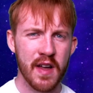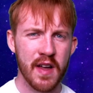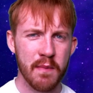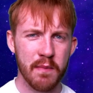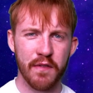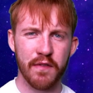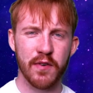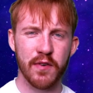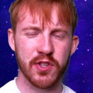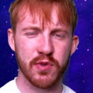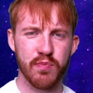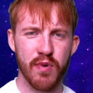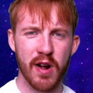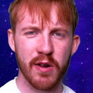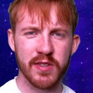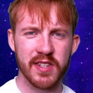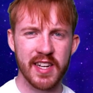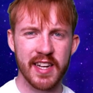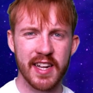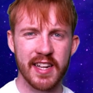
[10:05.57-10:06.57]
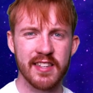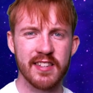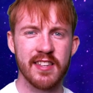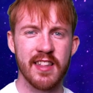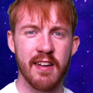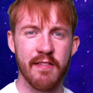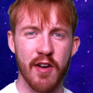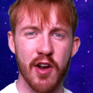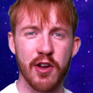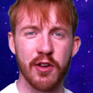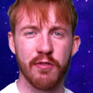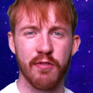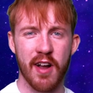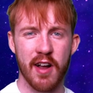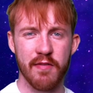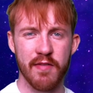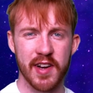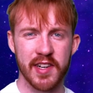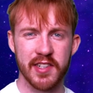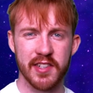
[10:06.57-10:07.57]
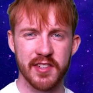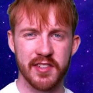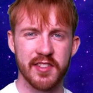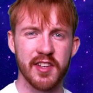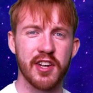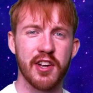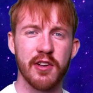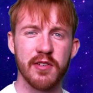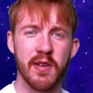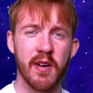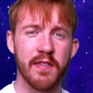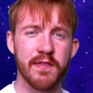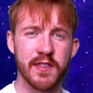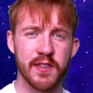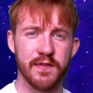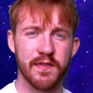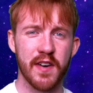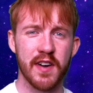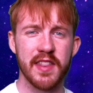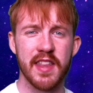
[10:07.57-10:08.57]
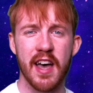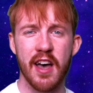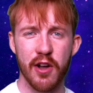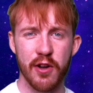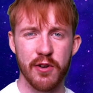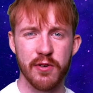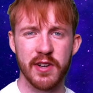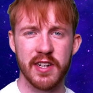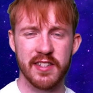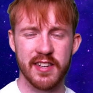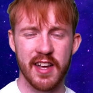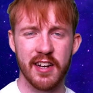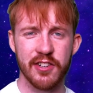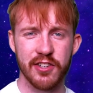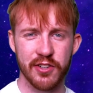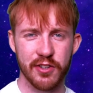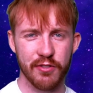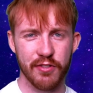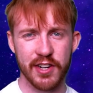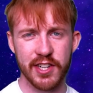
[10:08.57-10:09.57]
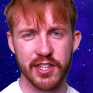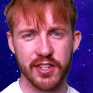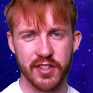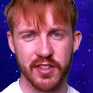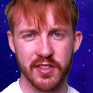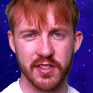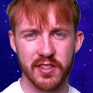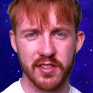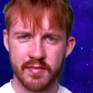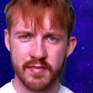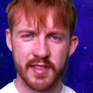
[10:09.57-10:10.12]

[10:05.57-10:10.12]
before sprouting into their own Grey Renders that go off to find their own intelligent creatures.